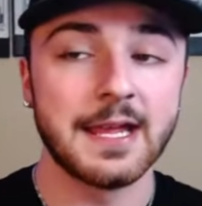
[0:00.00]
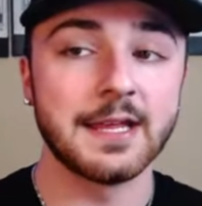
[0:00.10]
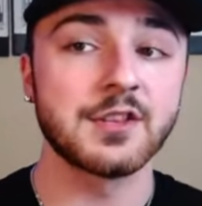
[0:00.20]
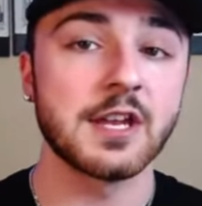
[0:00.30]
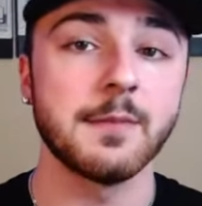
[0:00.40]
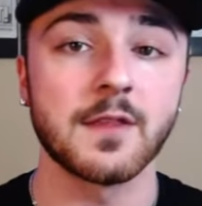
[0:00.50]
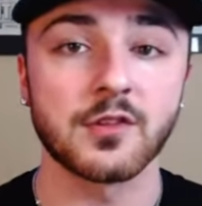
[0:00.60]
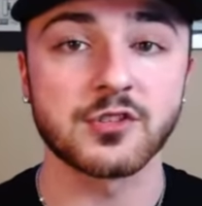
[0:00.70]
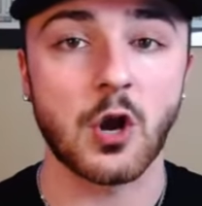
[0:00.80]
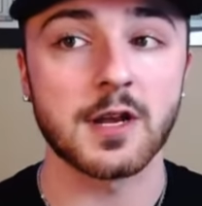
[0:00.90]
He's going to be their
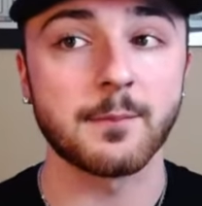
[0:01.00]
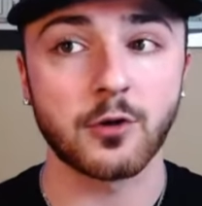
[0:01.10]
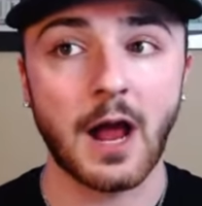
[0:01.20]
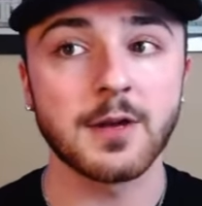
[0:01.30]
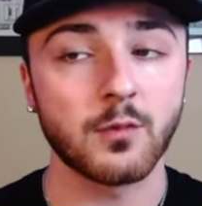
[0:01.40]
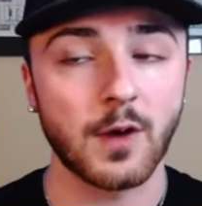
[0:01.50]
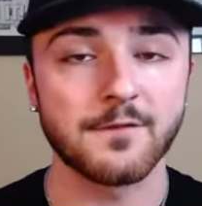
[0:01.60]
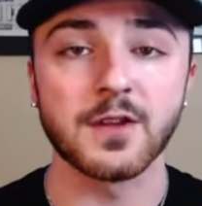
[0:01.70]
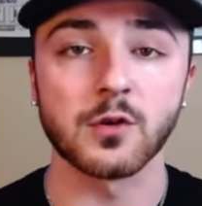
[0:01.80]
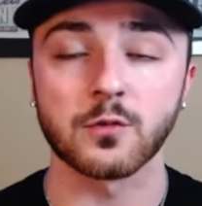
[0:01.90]
starting probably
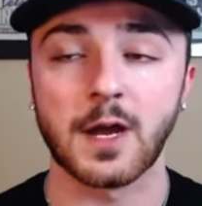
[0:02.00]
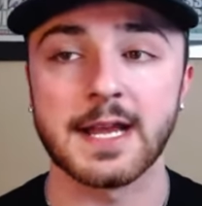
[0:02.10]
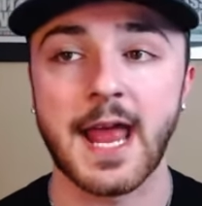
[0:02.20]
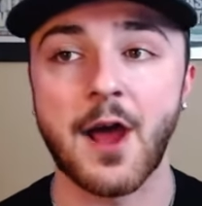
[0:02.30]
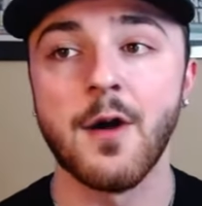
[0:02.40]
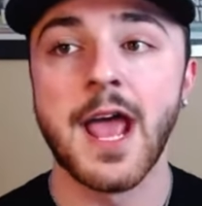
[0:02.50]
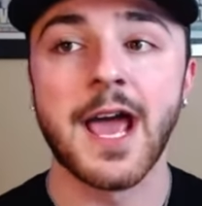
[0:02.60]
right fielder right now.